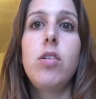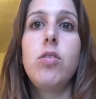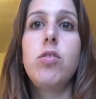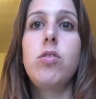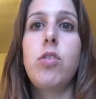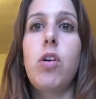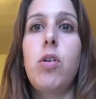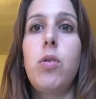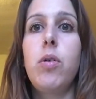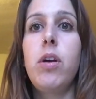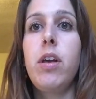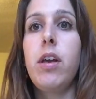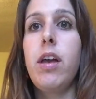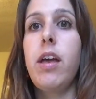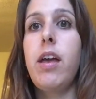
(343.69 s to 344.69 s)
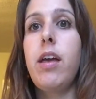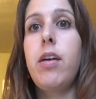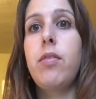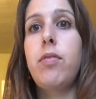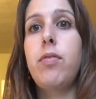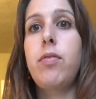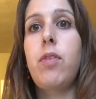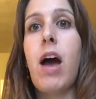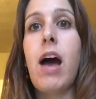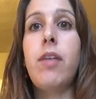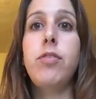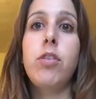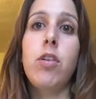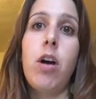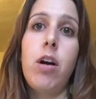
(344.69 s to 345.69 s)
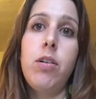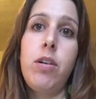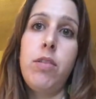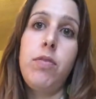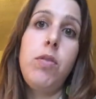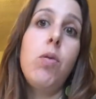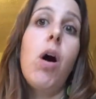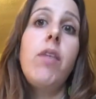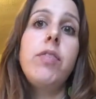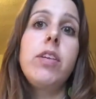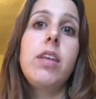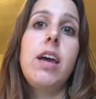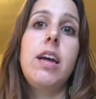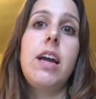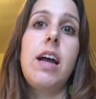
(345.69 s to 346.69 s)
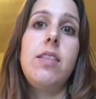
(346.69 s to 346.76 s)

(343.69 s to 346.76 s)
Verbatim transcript: So if you ovulate